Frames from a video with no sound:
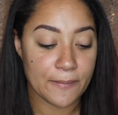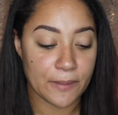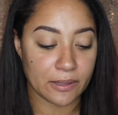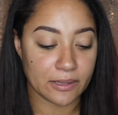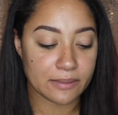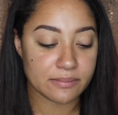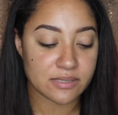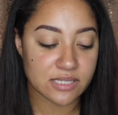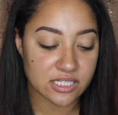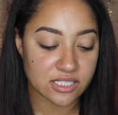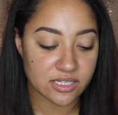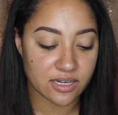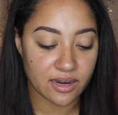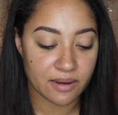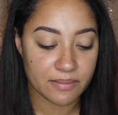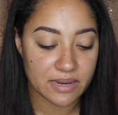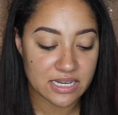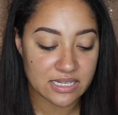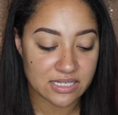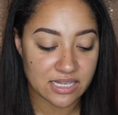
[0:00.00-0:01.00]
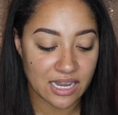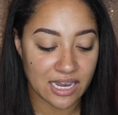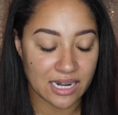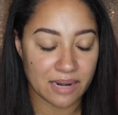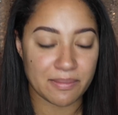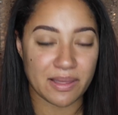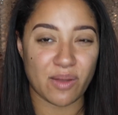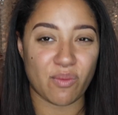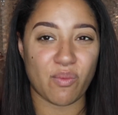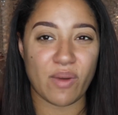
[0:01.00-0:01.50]
their lipsticks are amazing, and
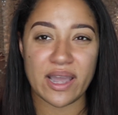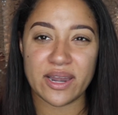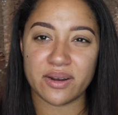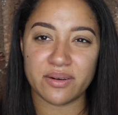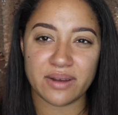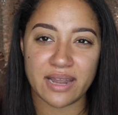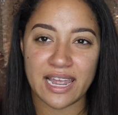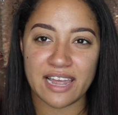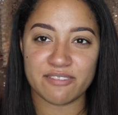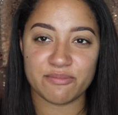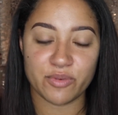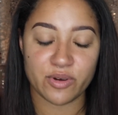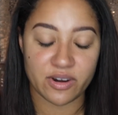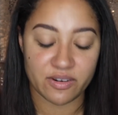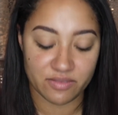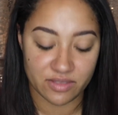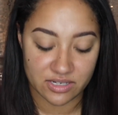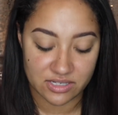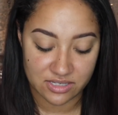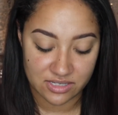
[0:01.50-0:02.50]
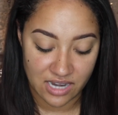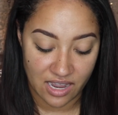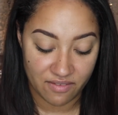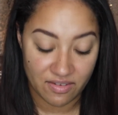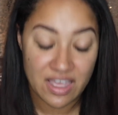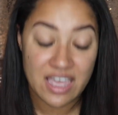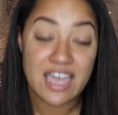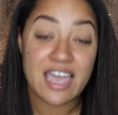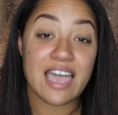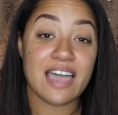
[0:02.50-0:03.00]
I'm like, why don't I have more of their stuff?